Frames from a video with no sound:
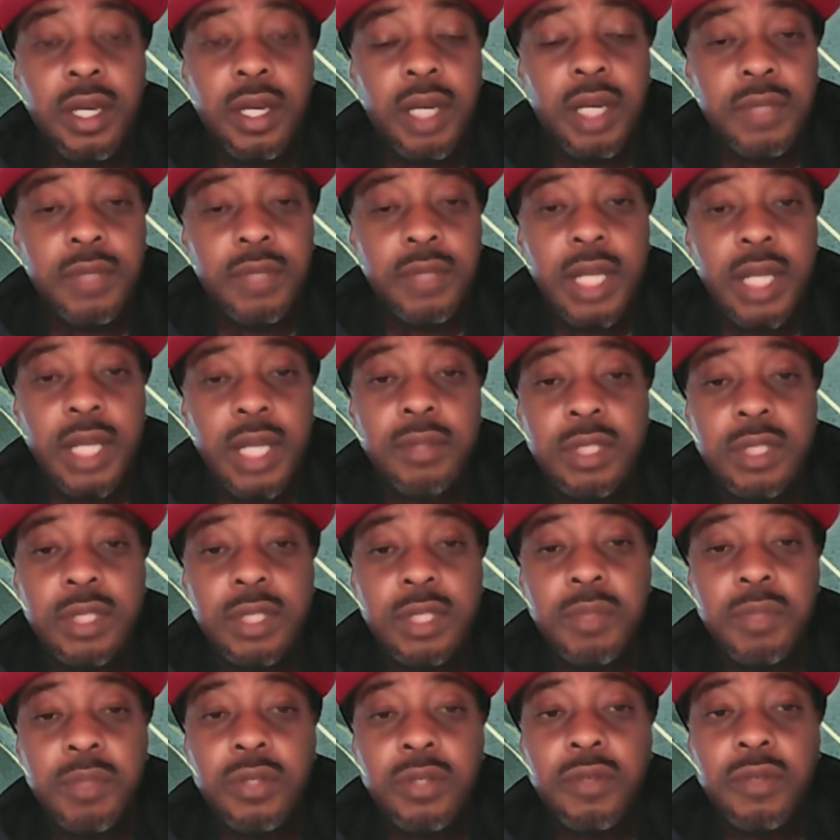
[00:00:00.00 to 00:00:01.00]
Every time you
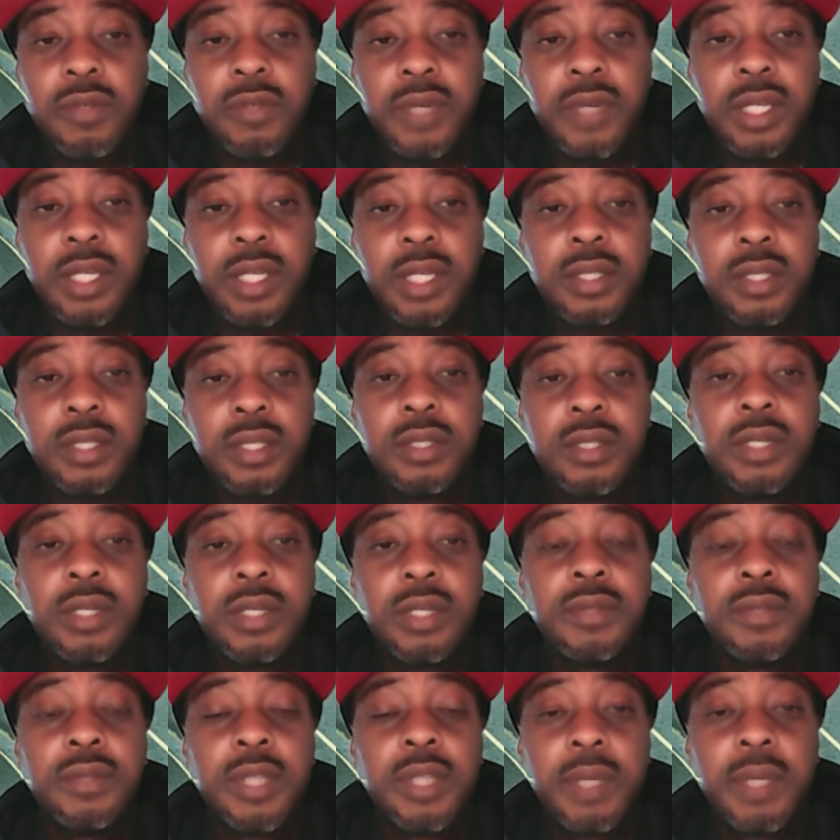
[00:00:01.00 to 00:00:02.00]
see me do a video,
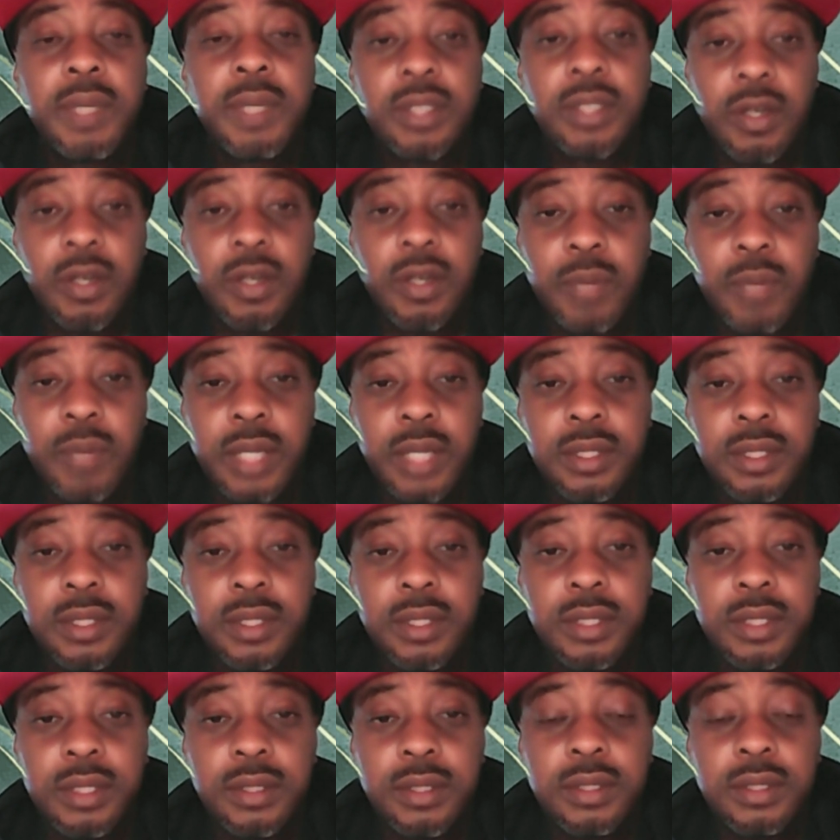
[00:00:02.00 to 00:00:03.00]
every time I talk about
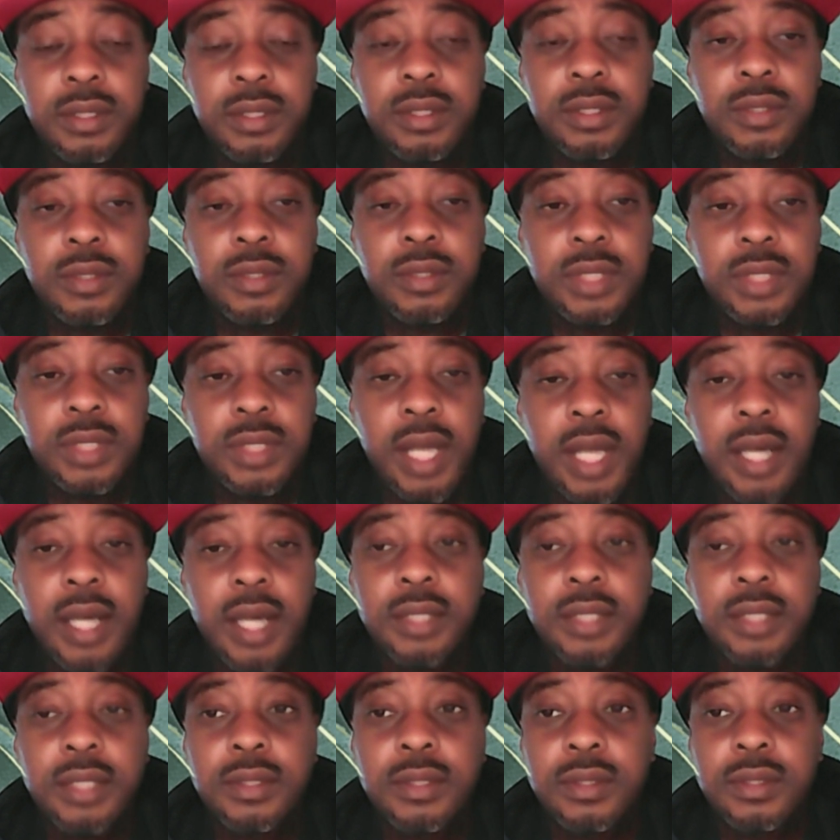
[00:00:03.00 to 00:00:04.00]
these, you know,
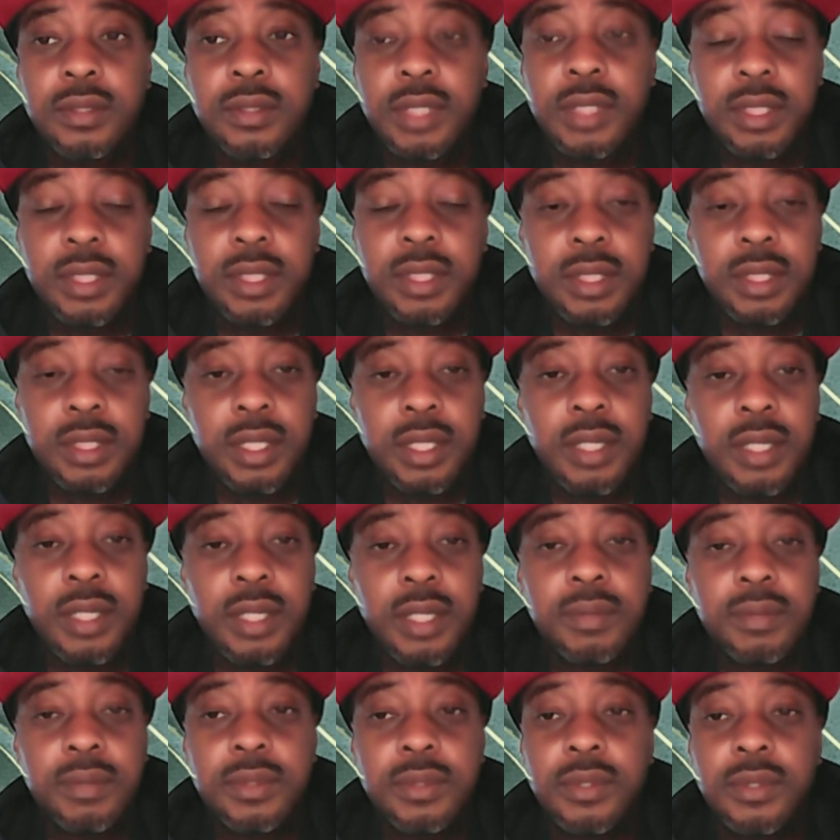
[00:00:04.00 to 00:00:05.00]
stocks or
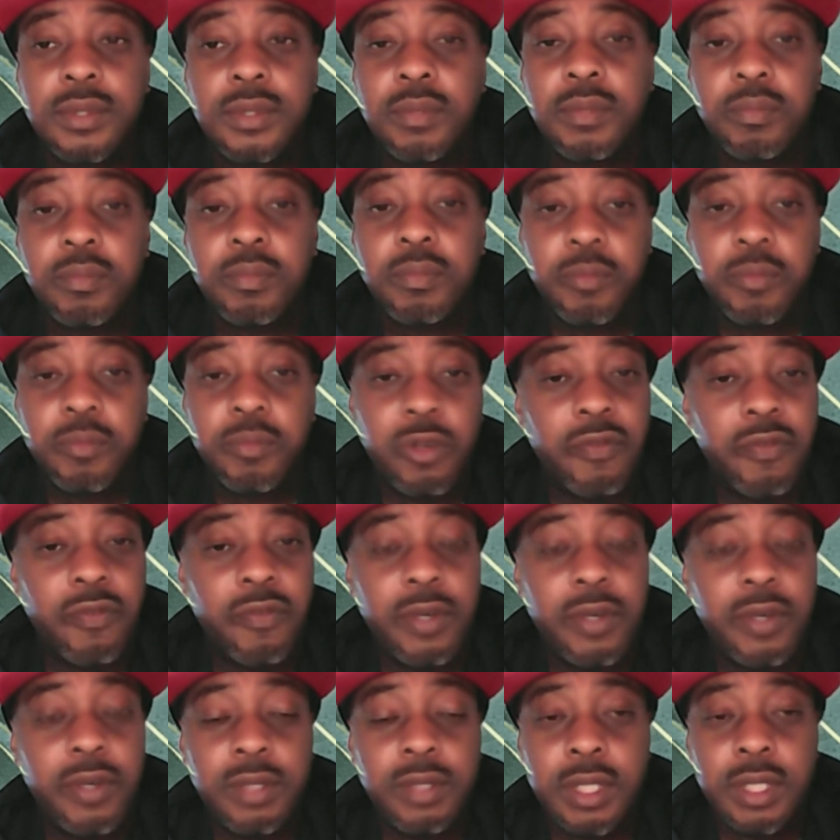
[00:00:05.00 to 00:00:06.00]
ETFs or
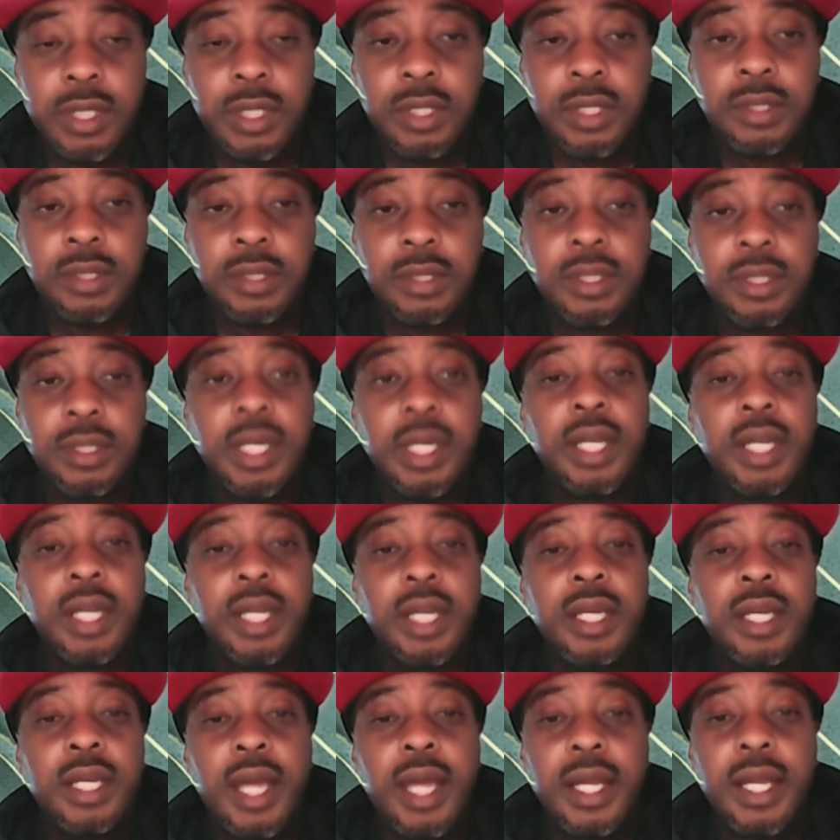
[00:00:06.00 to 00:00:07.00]
portfolios,
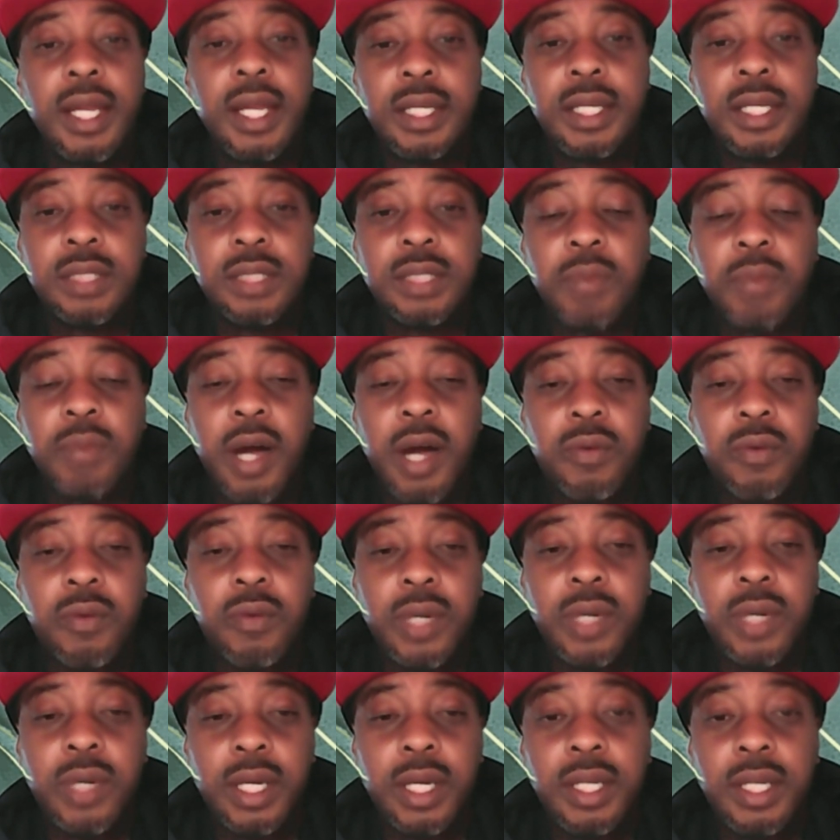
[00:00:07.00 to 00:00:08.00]
that is my
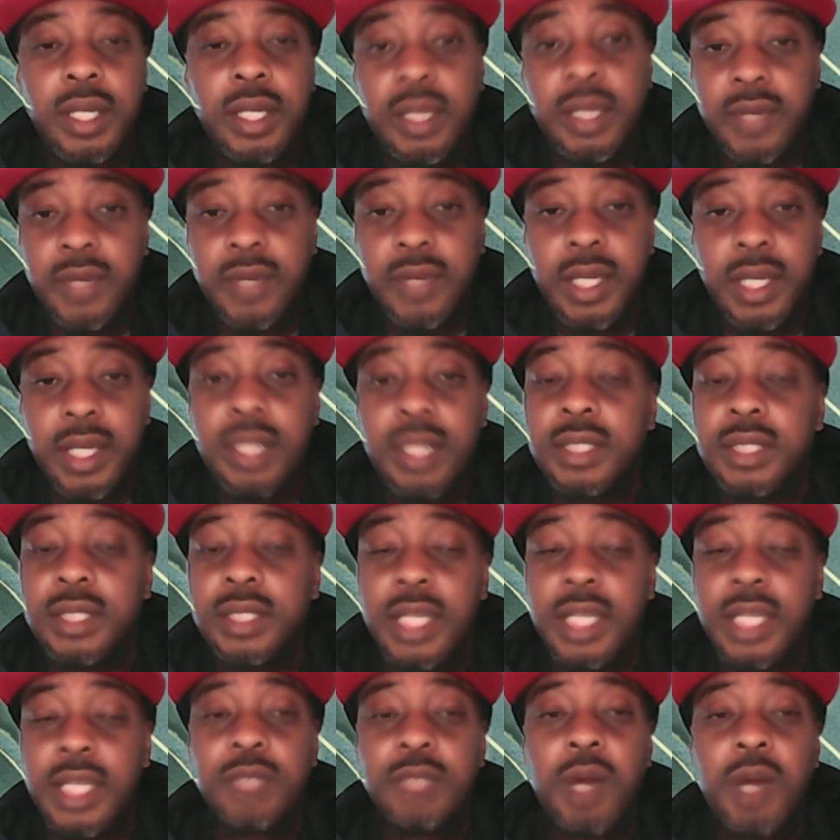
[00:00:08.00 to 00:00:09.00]
way. Dividends,
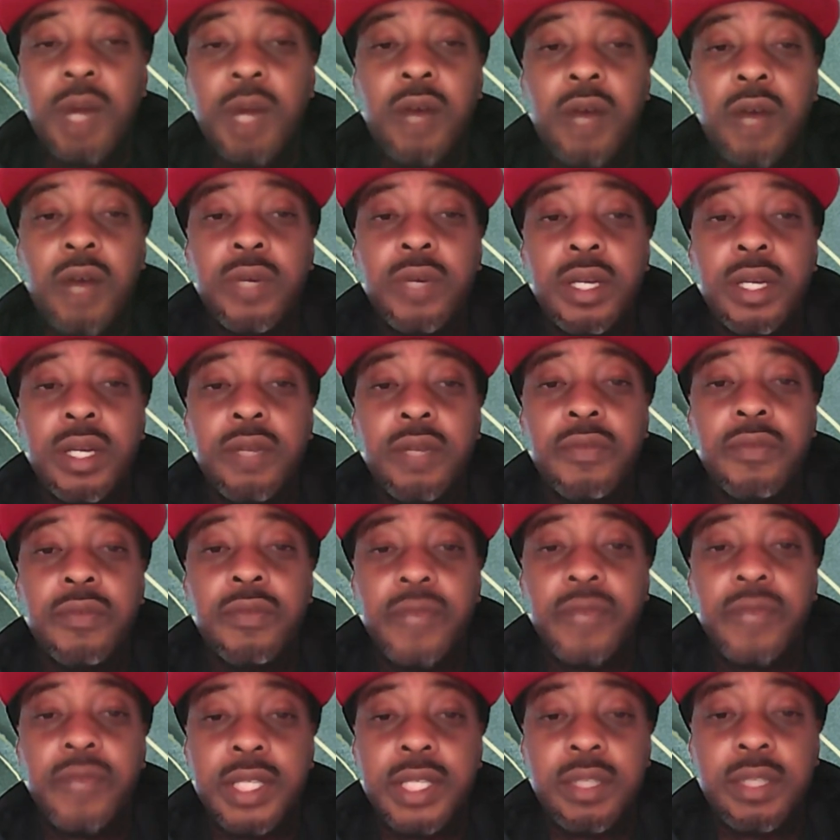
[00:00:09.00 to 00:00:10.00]
that's my way of
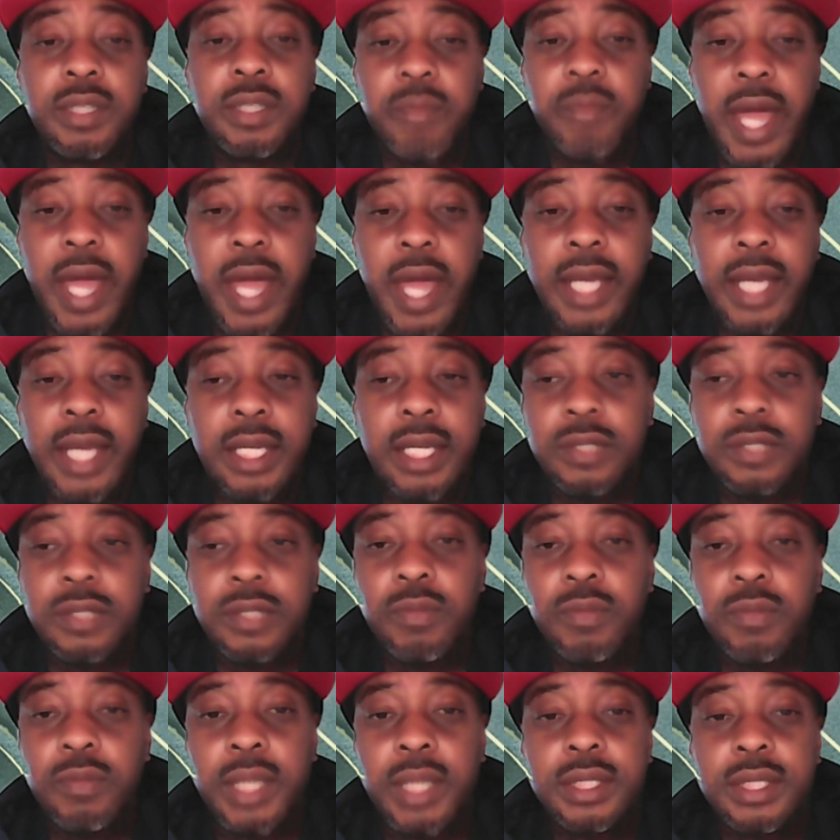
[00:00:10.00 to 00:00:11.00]
investing back
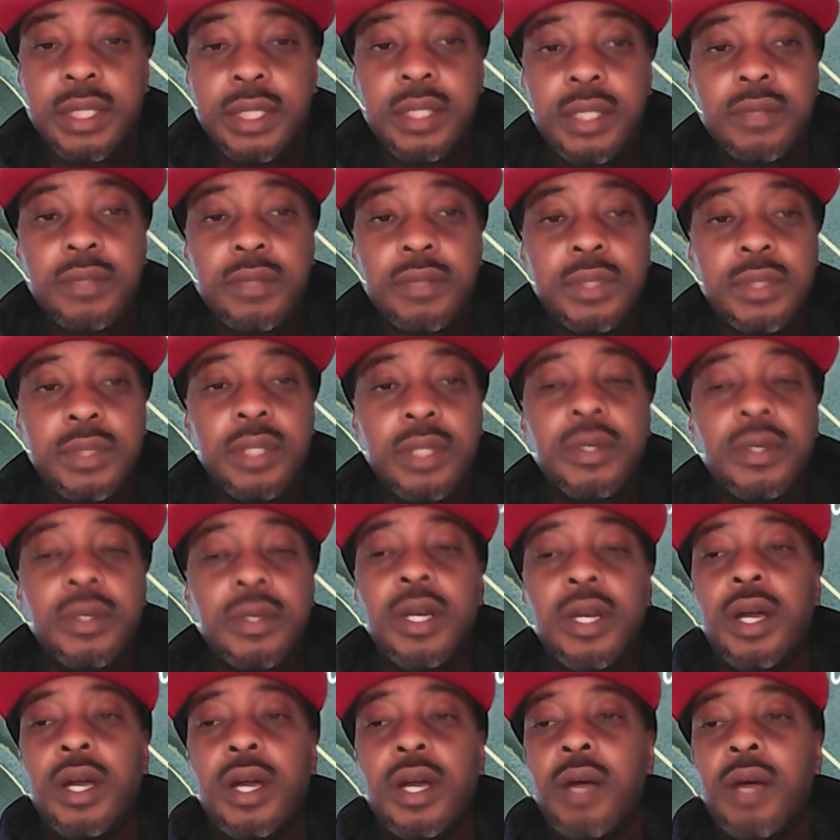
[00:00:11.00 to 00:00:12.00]
into myself. So,
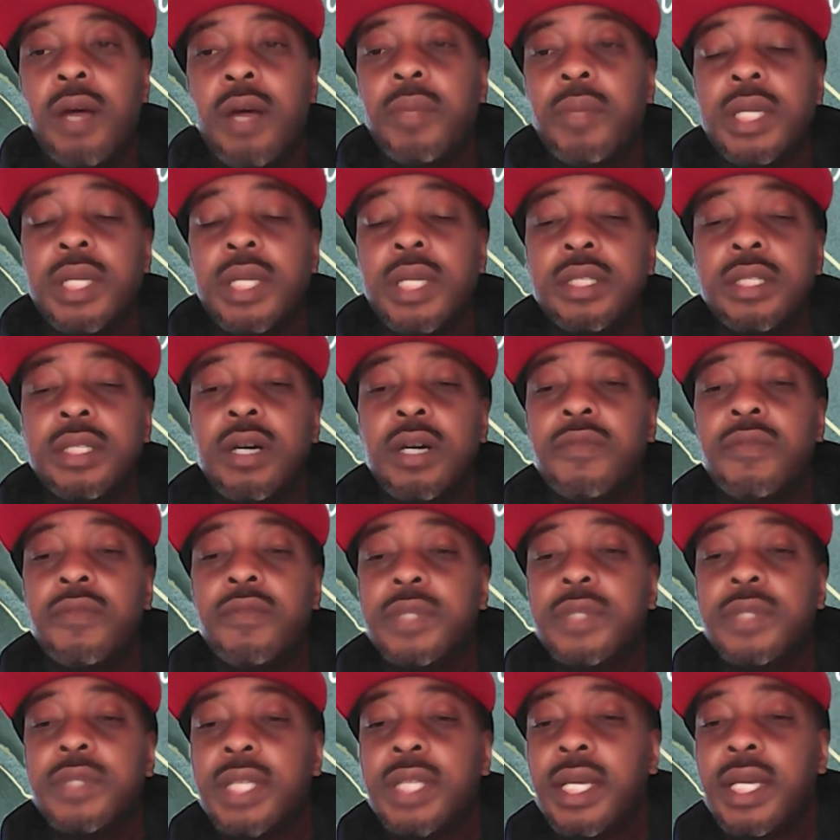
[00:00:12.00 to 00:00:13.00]
but that's all
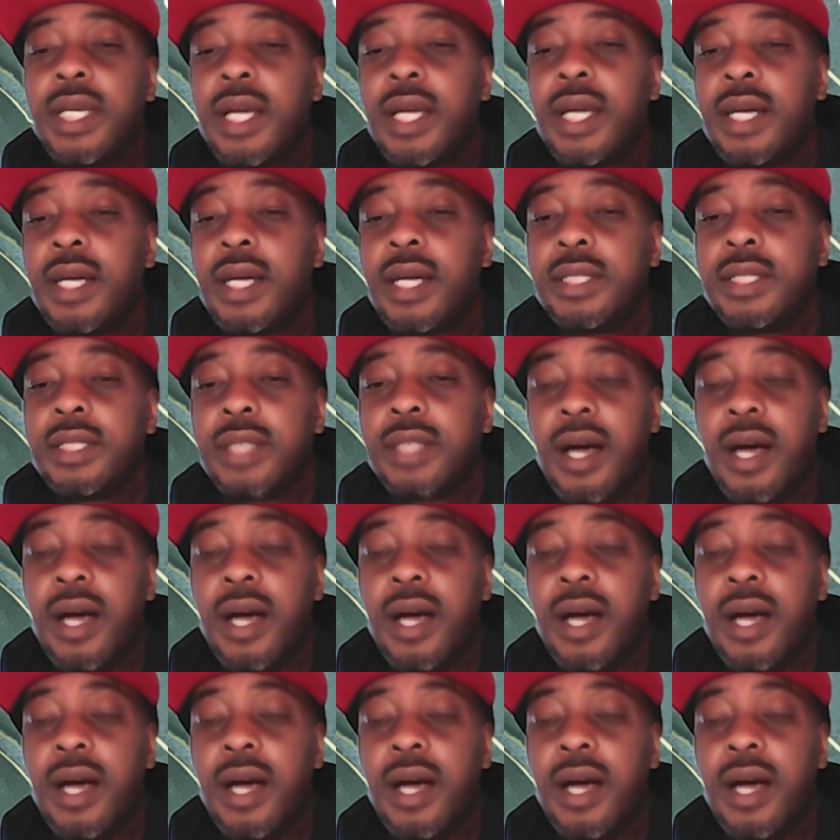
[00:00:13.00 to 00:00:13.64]
for today, guys.